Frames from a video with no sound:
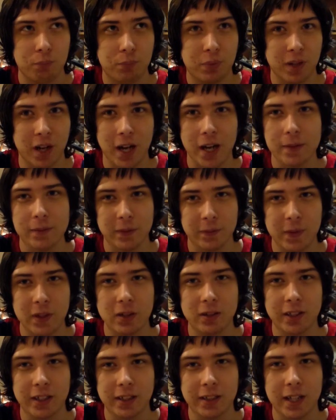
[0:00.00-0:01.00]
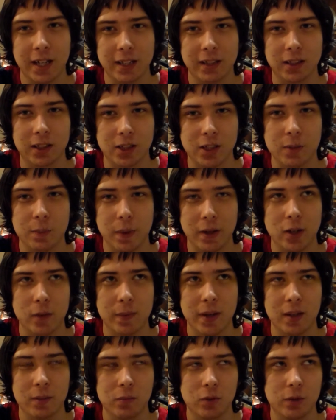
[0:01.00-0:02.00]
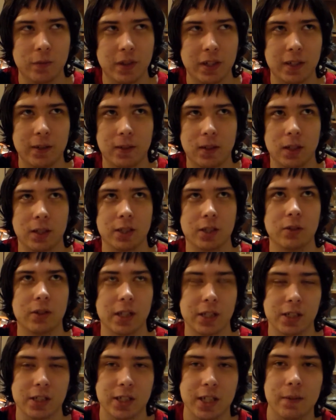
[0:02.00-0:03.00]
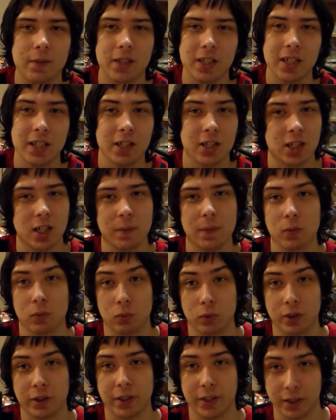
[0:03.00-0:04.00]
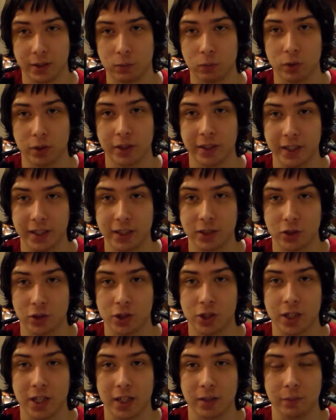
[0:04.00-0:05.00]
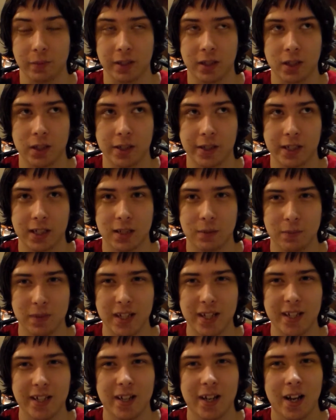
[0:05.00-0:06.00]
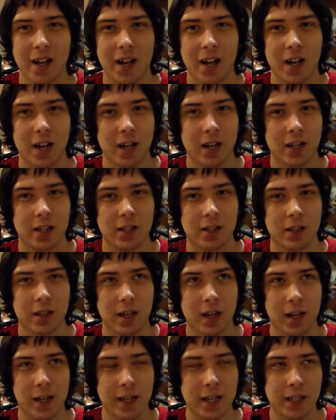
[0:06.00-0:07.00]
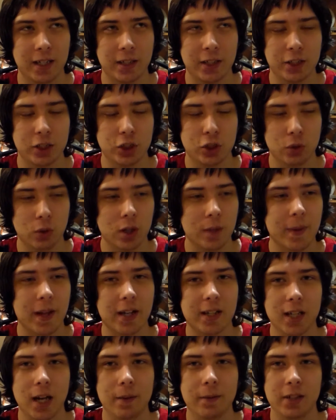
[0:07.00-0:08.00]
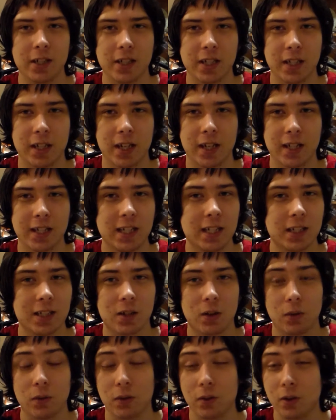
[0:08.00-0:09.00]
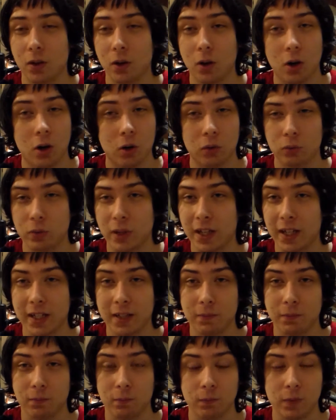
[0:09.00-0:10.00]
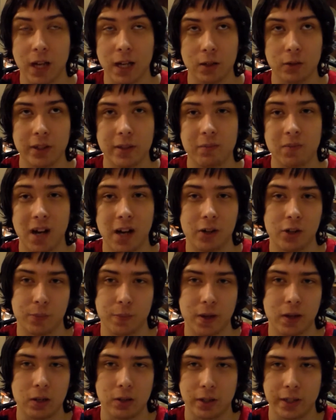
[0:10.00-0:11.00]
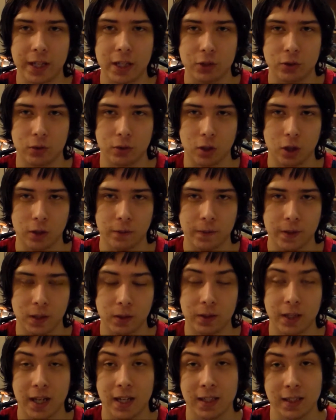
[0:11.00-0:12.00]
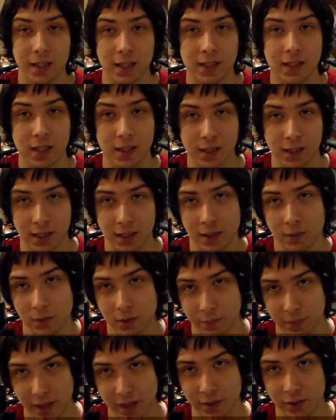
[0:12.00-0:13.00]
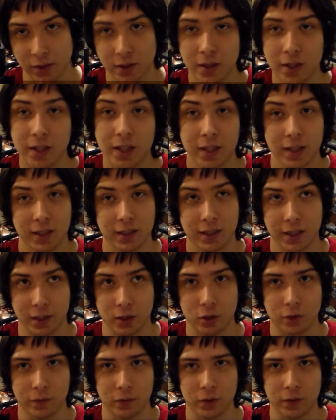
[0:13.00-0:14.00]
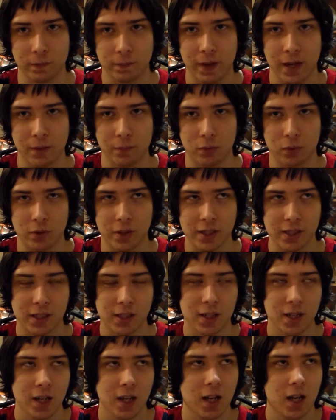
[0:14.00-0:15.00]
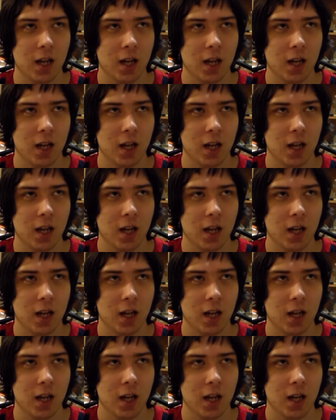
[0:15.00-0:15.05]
But I have a feeling that the Spider-Man movie in 2017 is going to be really, really interesting. Because to me, in the short amount of time that he's in it, he's already not only miles better than Andrew Garfield, and yes, I said he was better. Get over it, fanboys.